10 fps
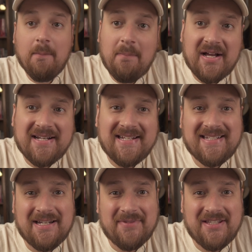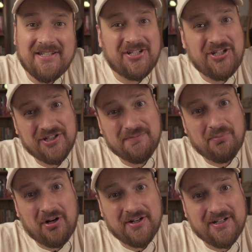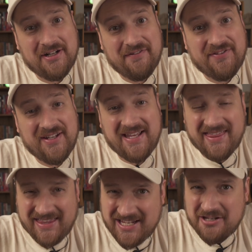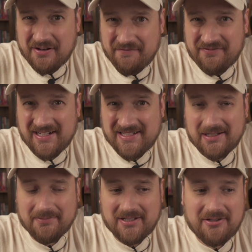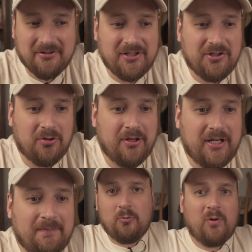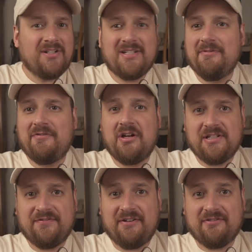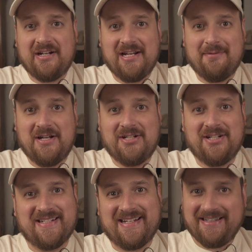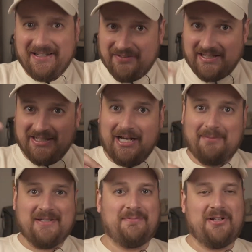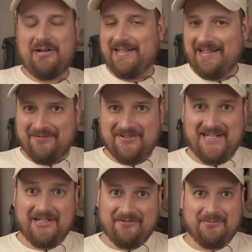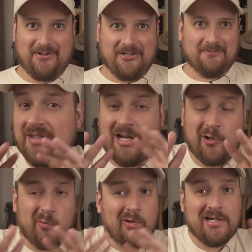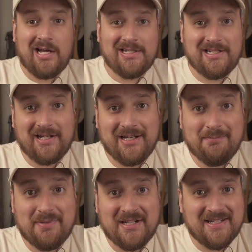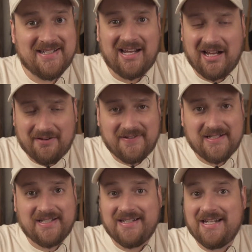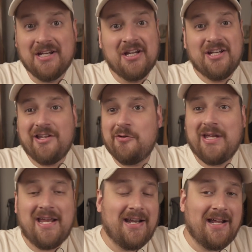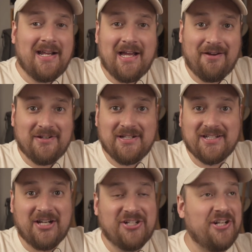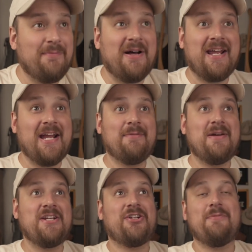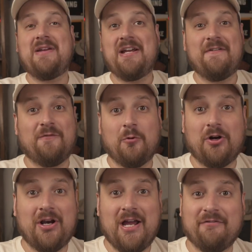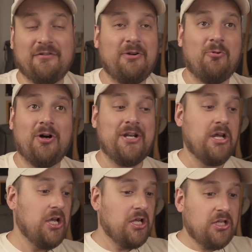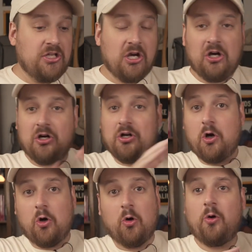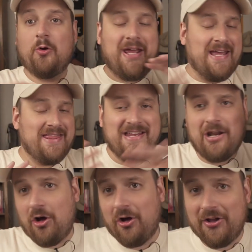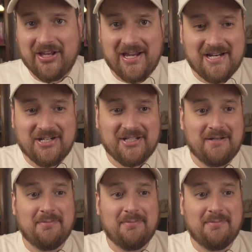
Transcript: but it's something that's just broad enough that I think you can find something to enjoy. What are some of y'all's favorite animations? Like, leave that in the comments below. I'd love to hear from you. Now, we're not done, because obviously you cannot have a discussion about animation being for everyone, young, old, and then all the ages in